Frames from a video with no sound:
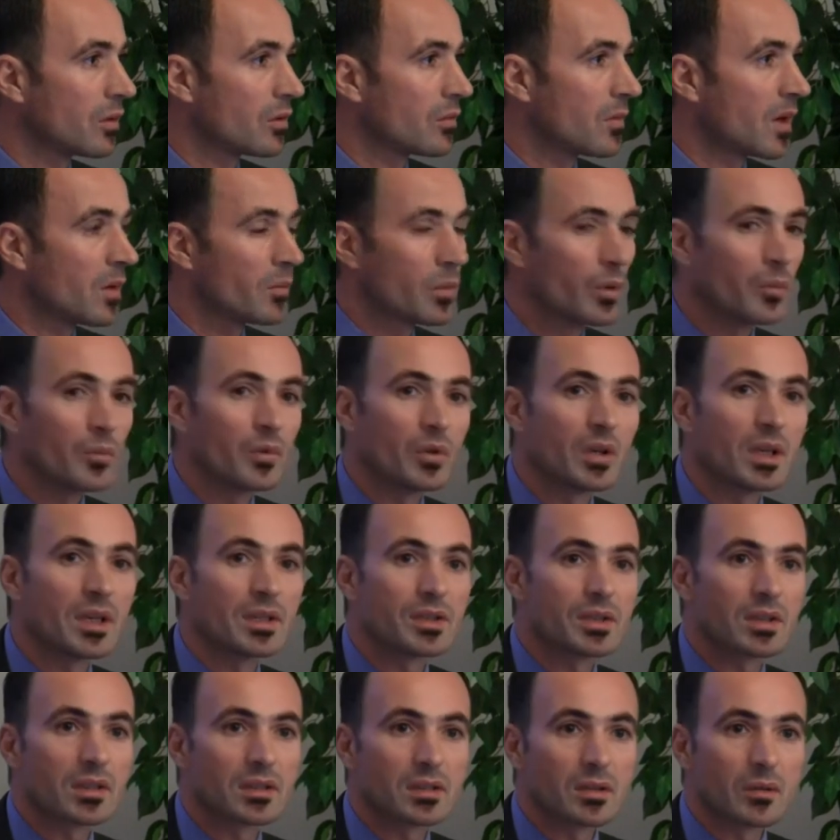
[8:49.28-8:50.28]
Roma
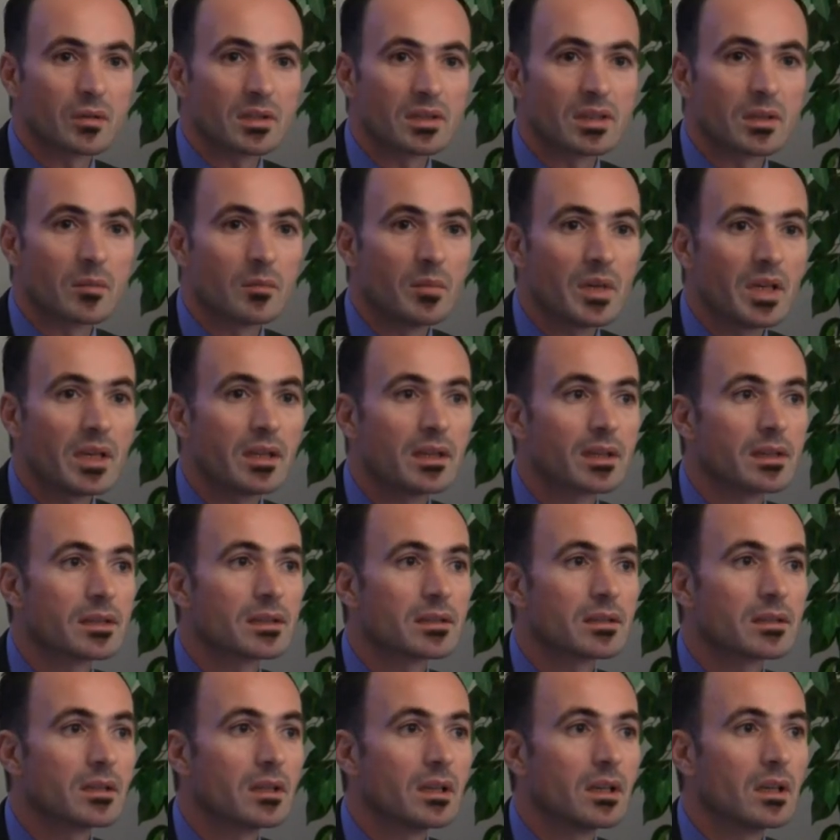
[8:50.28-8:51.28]
population, so it's the
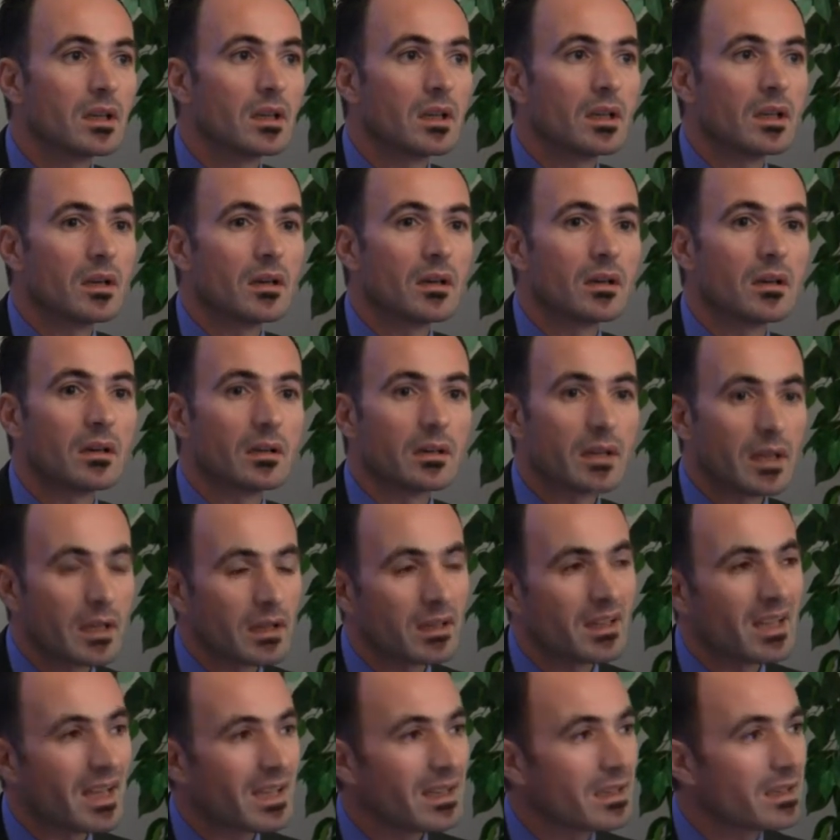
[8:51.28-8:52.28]
biggest.
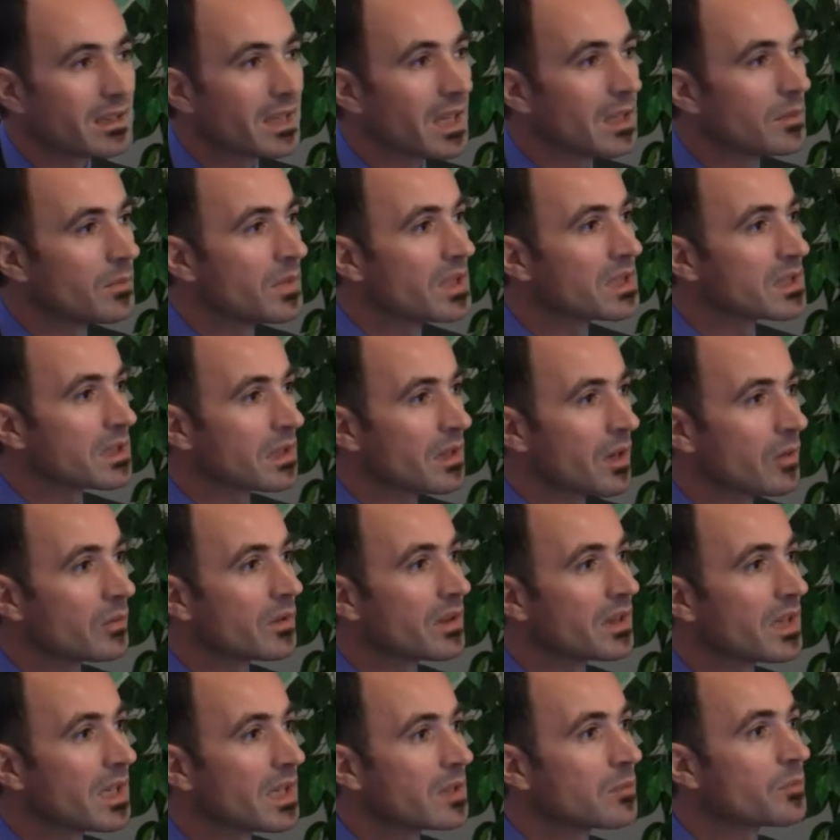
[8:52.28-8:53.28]
That means
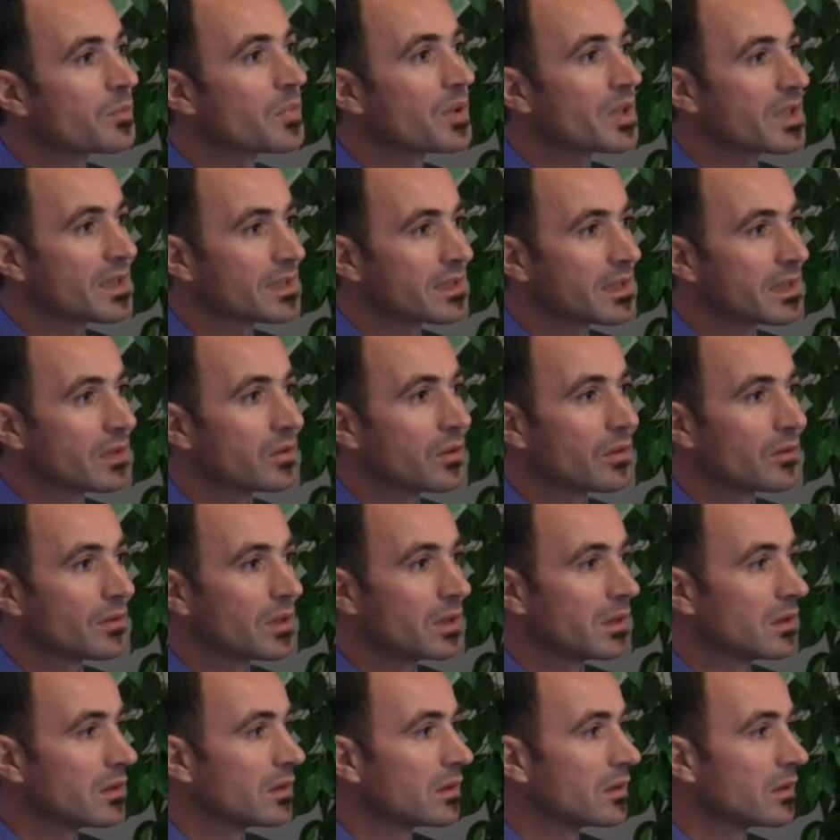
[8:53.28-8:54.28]
around 10%
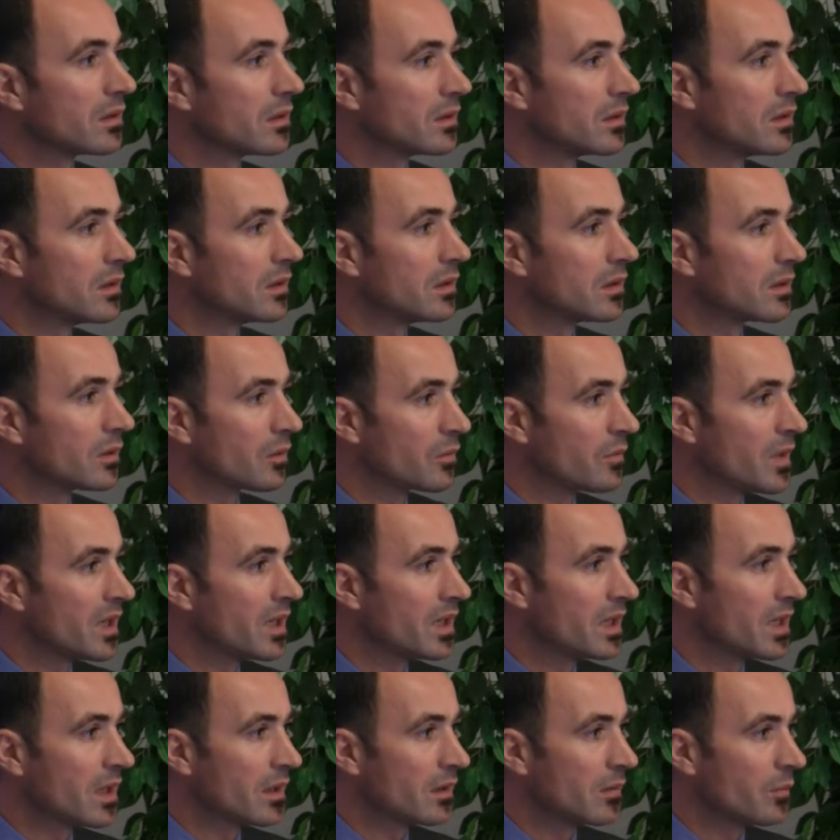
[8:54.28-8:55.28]
of the
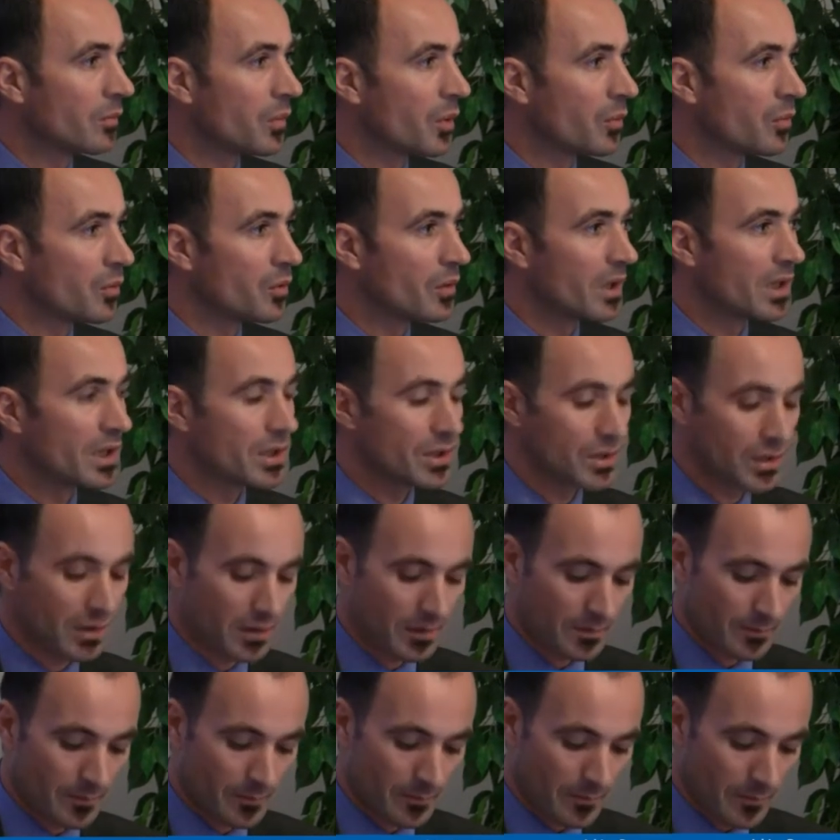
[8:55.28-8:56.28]
Romanian
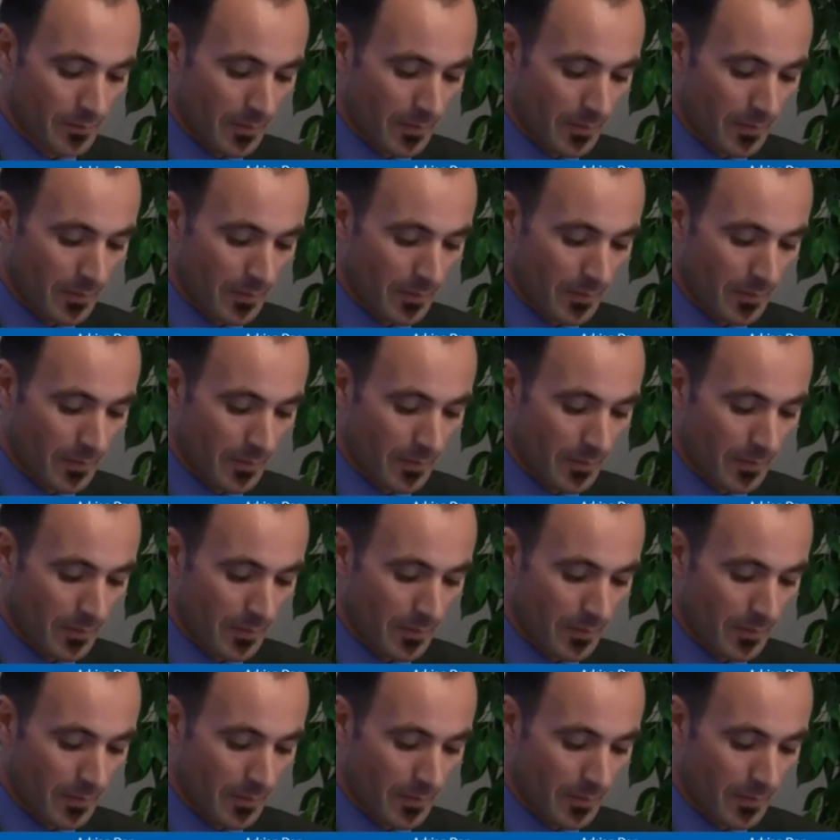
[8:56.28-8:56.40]
population.